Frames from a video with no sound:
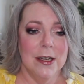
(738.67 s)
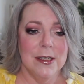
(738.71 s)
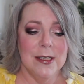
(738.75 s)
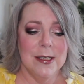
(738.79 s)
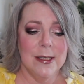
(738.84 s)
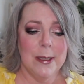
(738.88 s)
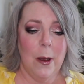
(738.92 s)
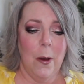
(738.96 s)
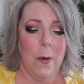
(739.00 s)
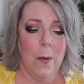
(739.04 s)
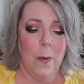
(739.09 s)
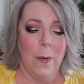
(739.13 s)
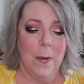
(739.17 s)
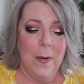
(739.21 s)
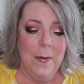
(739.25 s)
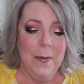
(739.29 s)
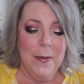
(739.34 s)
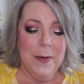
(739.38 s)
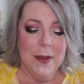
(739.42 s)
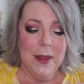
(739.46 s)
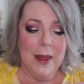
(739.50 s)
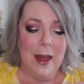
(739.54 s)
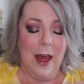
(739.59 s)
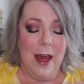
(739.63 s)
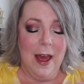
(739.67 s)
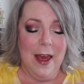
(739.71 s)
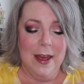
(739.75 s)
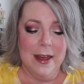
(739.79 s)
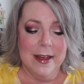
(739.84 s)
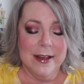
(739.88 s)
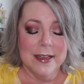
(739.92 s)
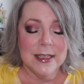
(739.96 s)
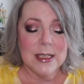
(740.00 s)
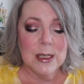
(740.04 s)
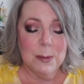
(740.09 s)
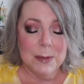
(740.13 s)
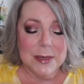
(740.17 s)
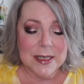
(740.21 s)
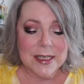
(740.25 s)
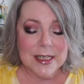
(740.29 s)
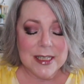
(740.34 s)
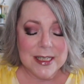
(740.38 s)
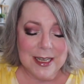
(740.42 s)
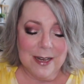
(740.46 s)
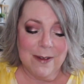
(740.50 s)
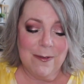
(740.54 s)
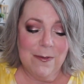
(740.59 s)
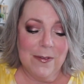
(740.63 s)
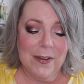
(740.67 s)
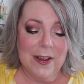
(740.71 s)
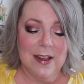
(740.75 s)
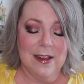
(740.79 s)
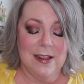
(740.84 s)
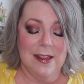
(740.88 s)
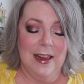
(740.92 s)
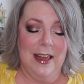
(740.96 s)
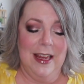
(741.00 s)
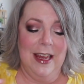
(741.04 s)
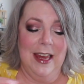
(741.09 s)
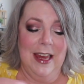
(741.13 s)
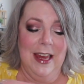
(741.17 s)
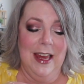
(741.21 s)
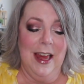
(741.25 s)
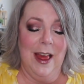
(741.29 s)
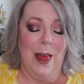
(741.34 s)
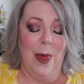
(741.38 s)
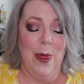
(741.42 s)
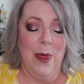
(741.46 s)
So uh, specifically